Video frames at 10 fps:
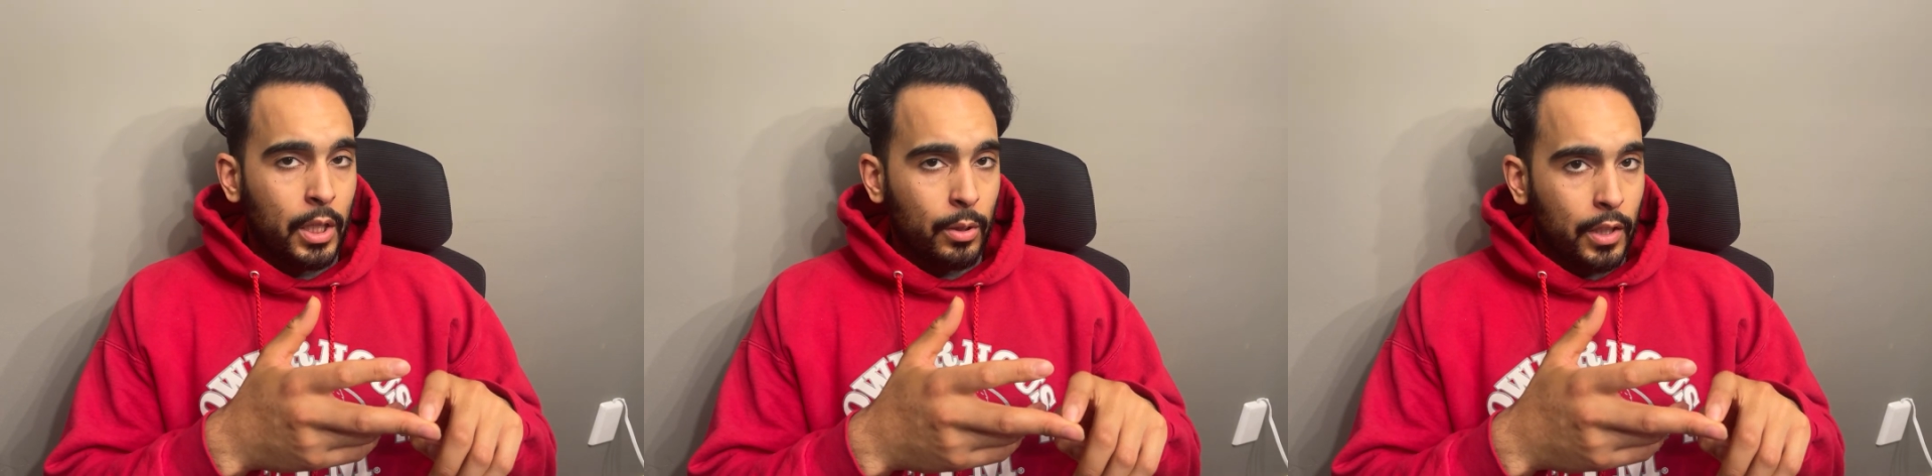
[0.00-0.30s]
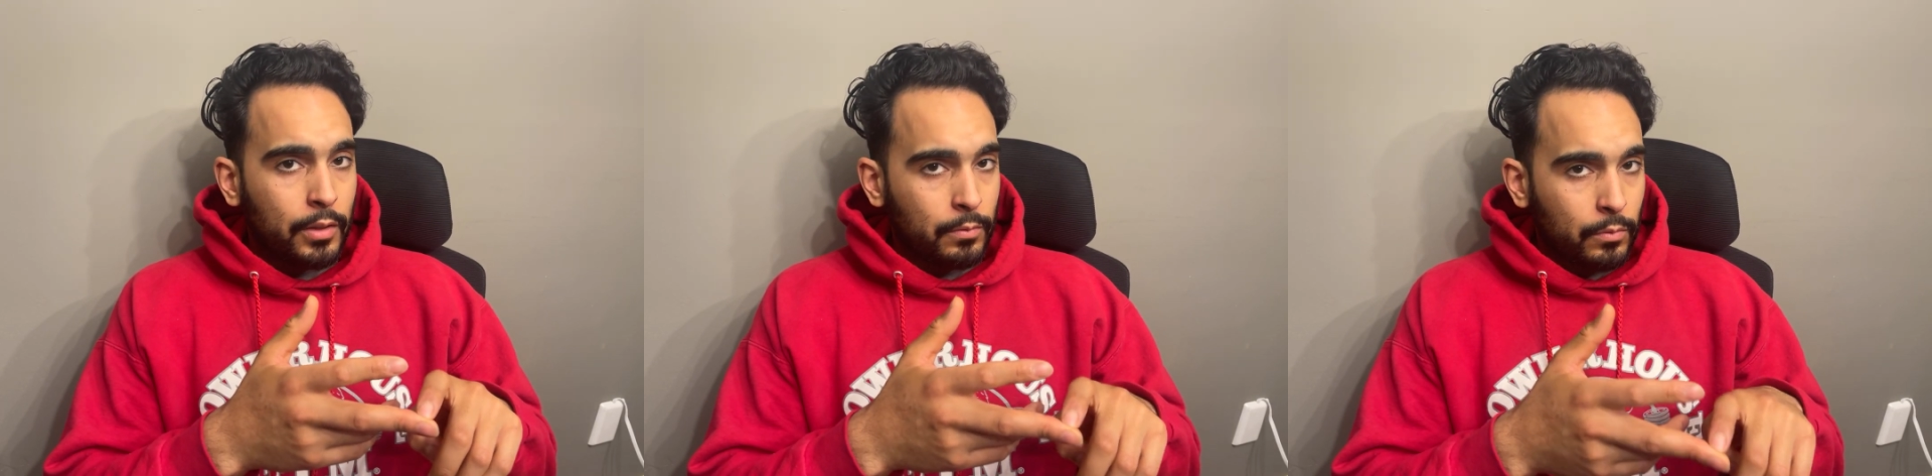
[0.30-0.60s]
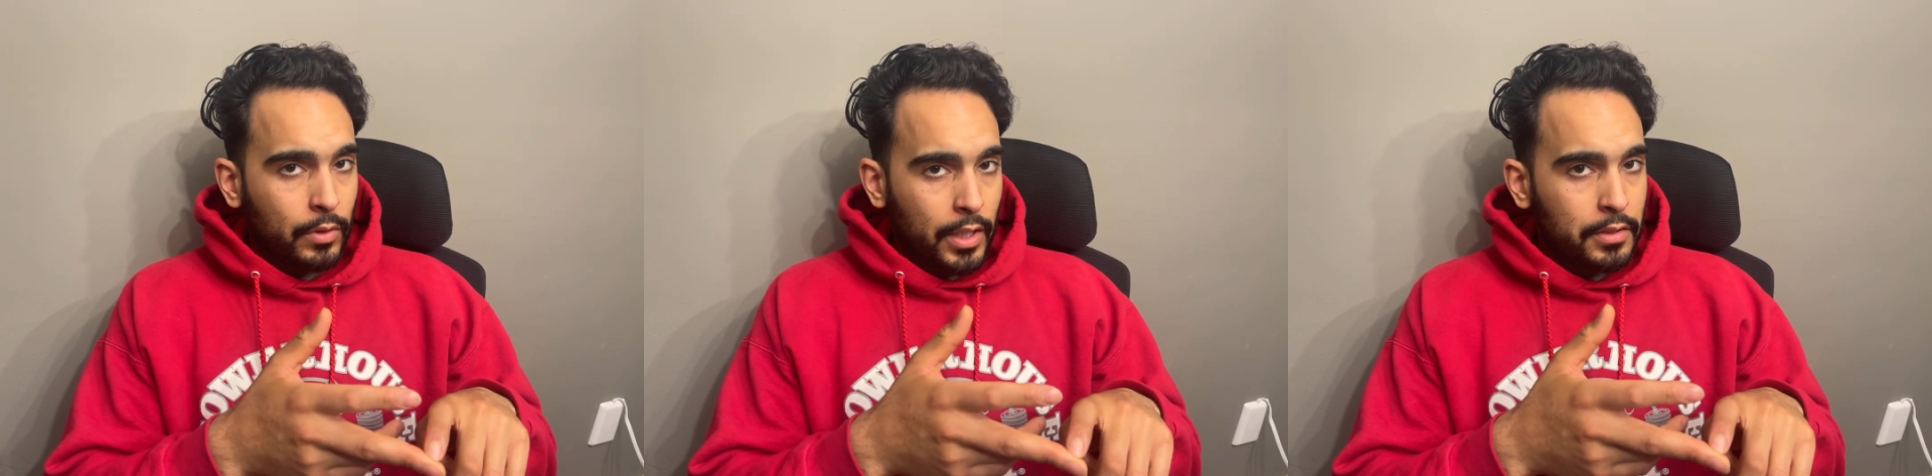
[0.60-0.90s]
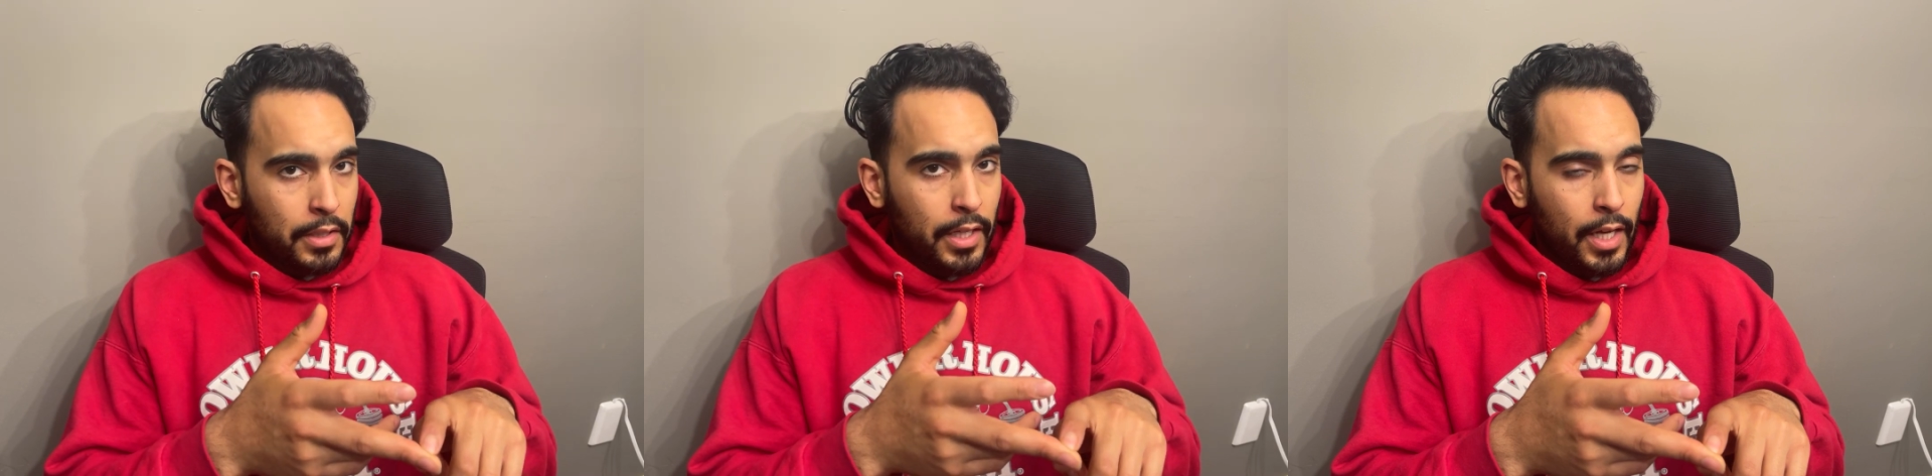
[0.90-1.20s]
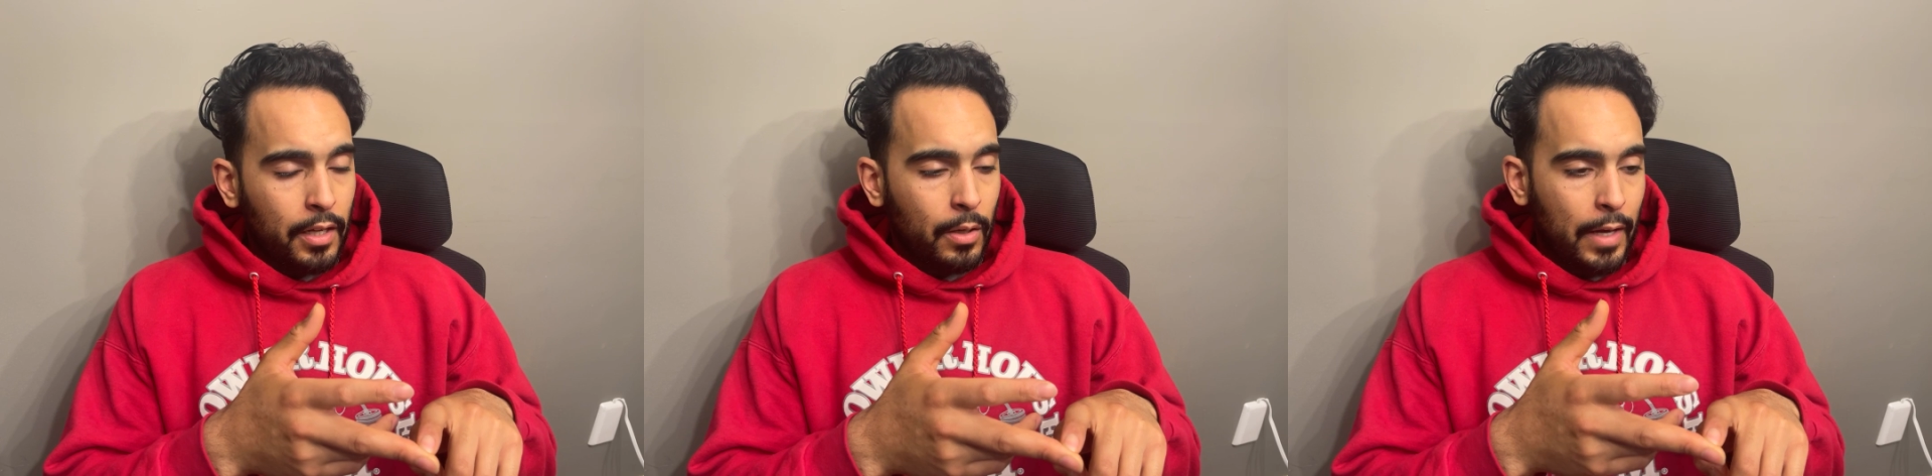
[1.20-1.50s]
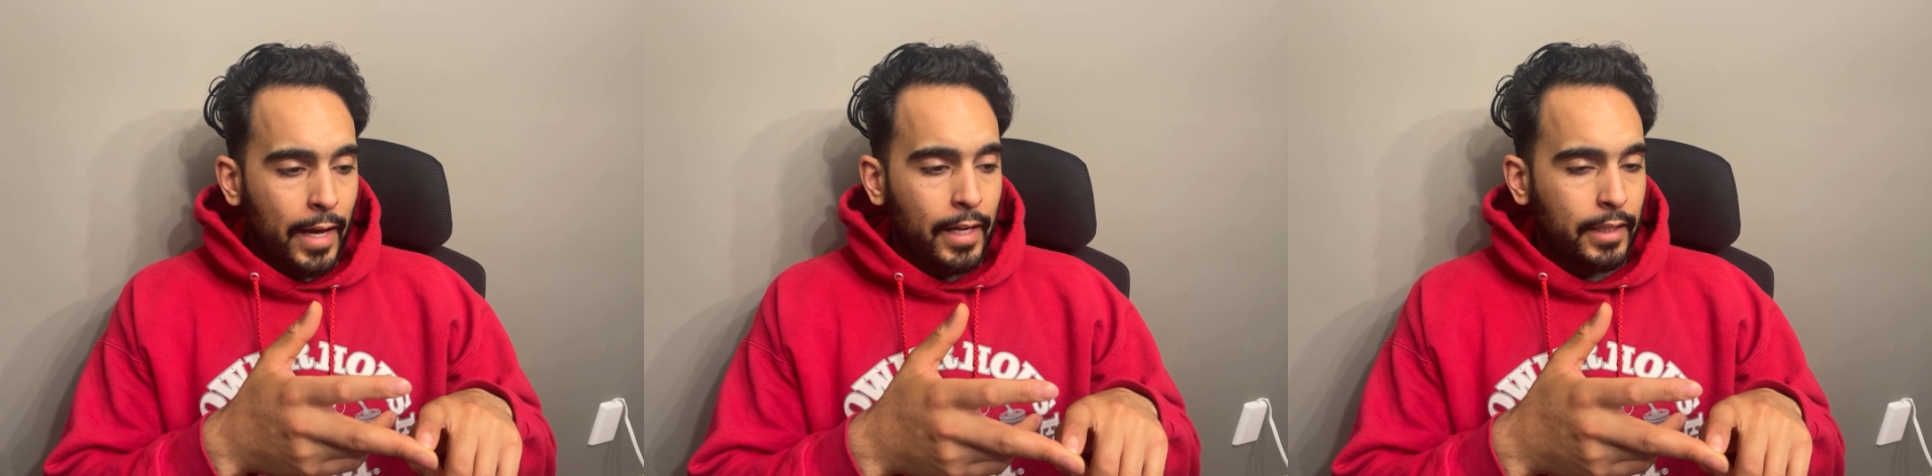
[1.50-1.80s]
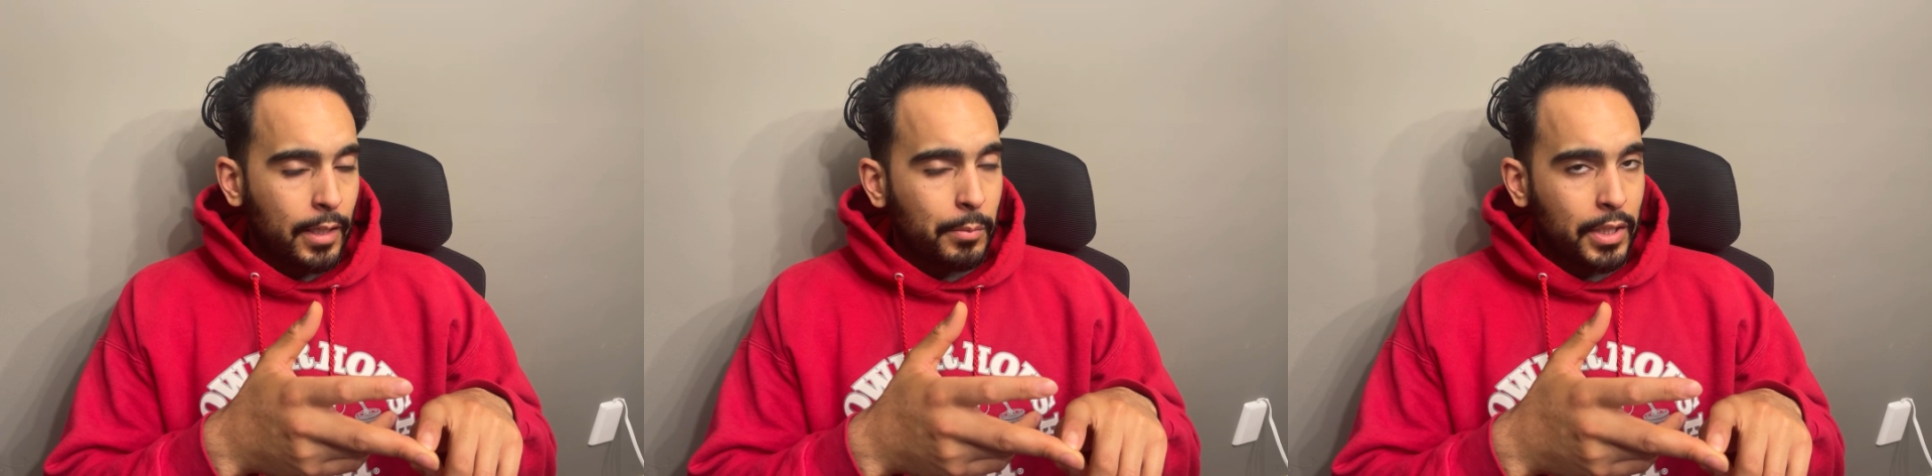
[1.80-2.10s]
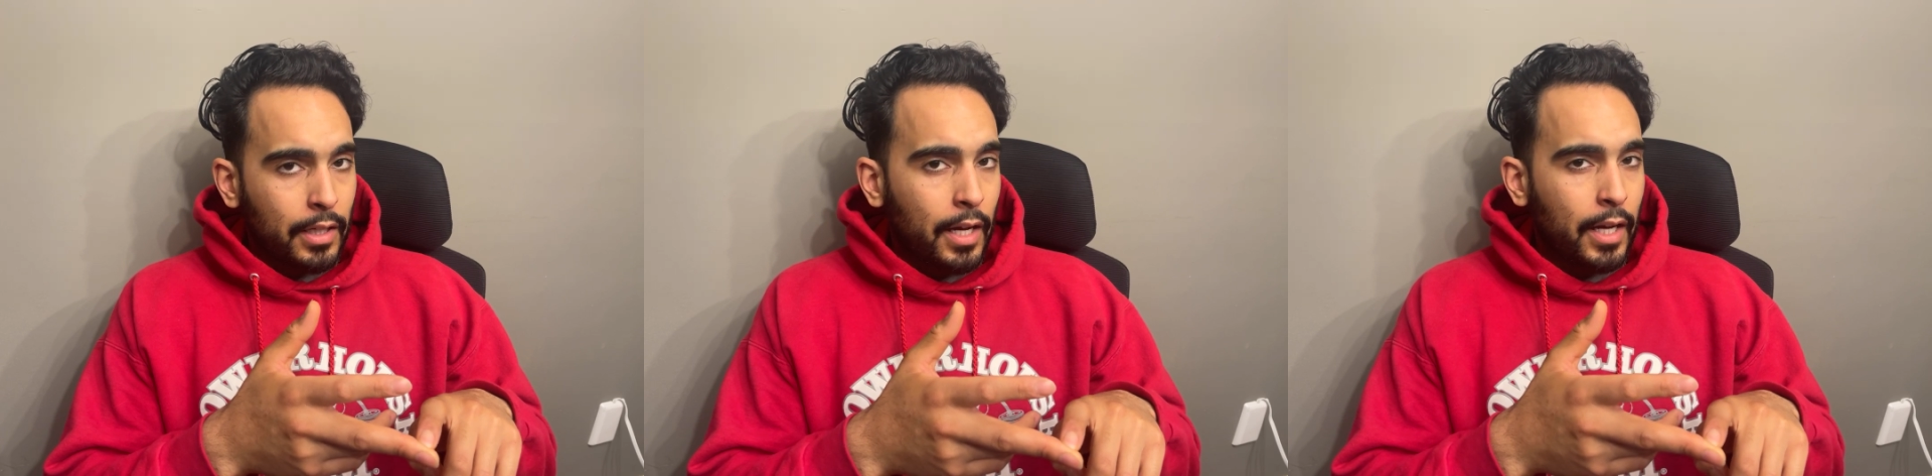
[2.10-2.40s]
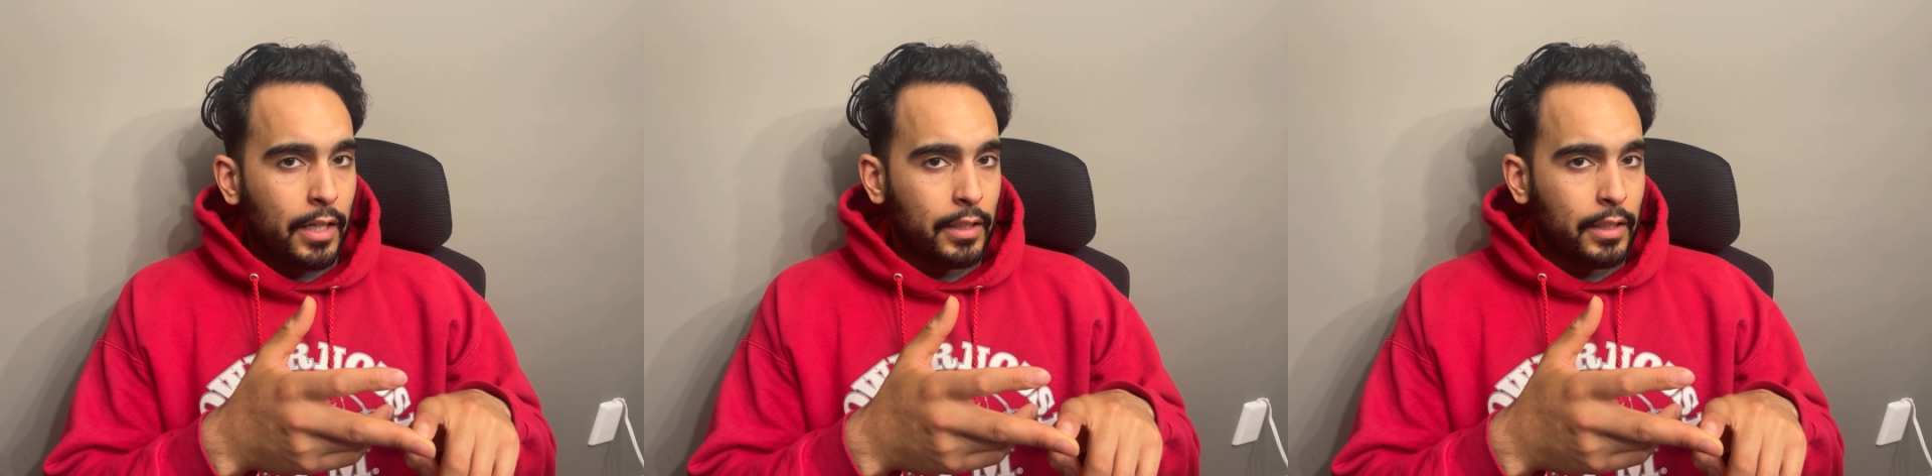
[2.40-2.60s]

And when I say high, I mean high.